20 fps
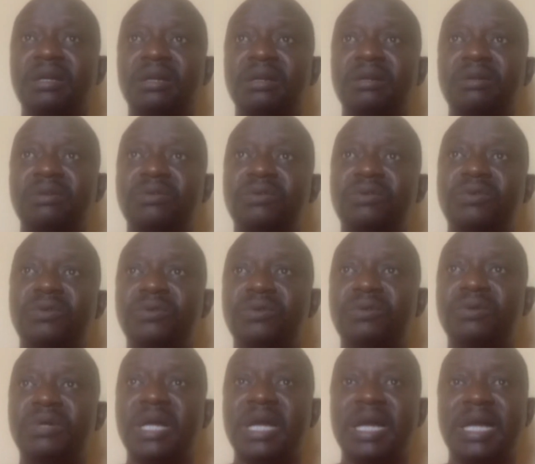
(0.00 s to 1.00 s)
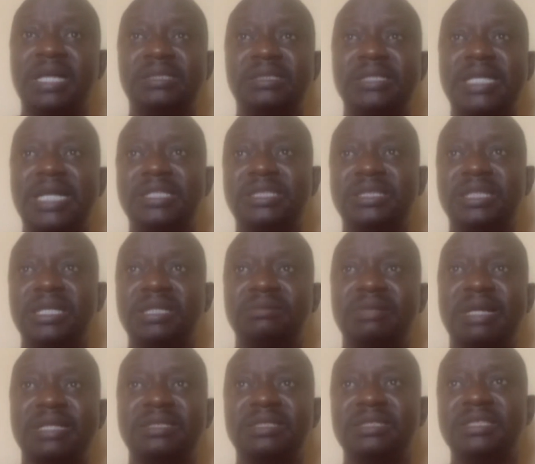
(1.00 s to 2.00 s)
who has that,
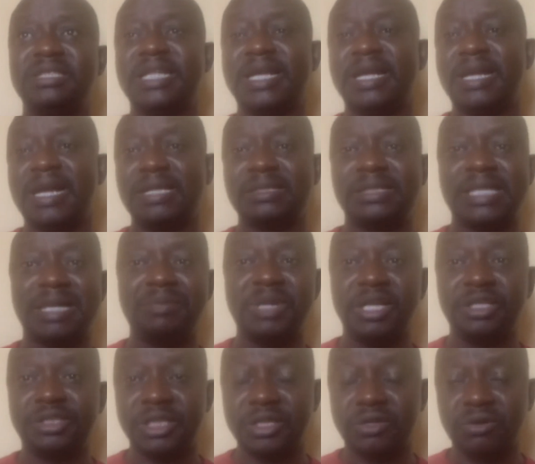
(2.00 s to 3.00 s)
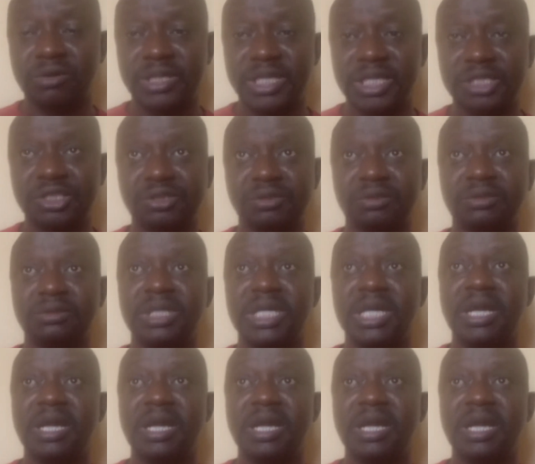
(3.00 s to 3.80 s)
I think the dad has that military connection.